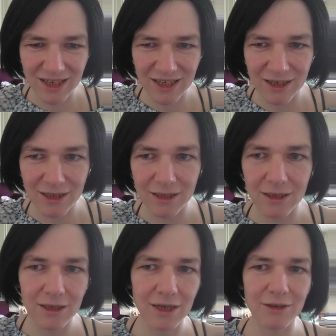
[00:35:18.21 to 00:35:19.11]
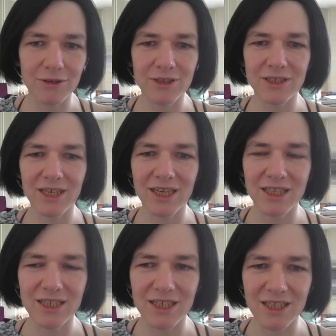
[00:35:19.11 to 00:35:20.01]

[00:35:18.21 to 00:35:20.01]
how do I say it,